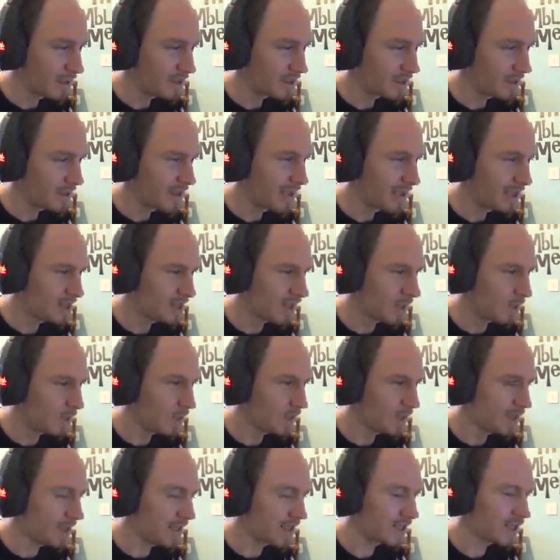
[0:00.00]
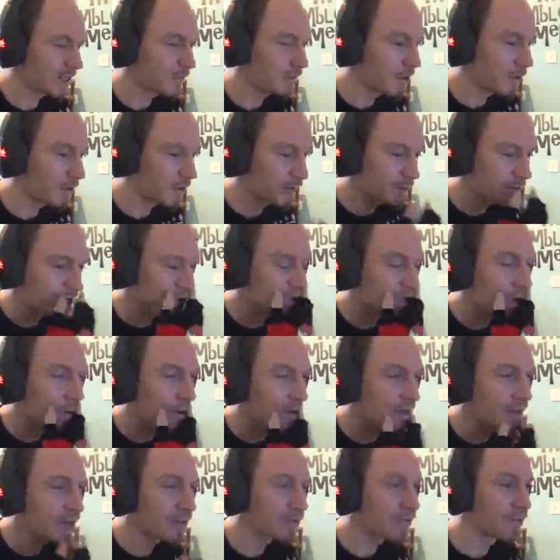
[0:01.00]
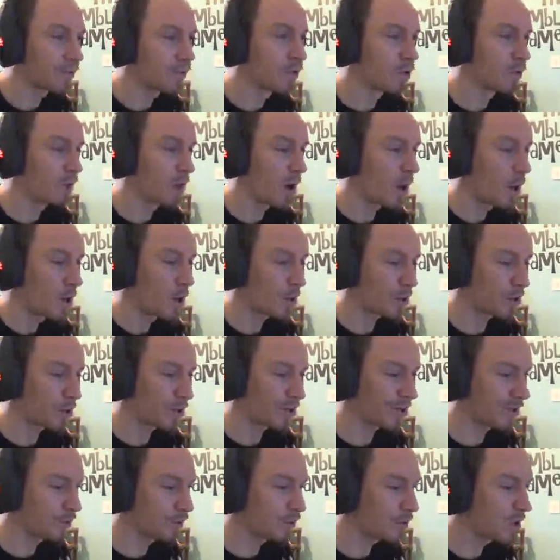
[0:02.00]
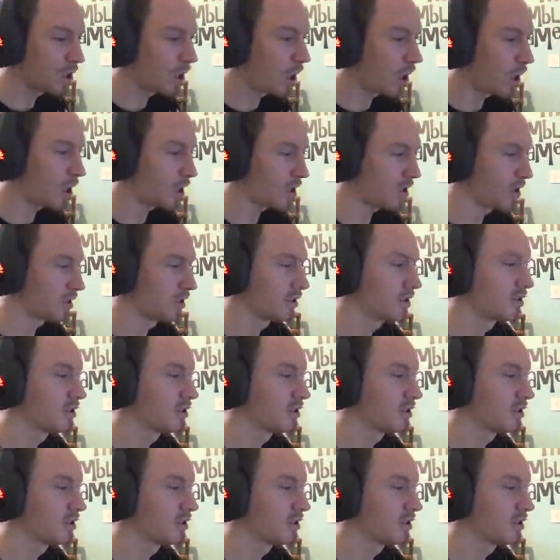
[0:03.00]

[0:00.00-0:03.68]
So next thing we'll go through is going through Rhywgoch.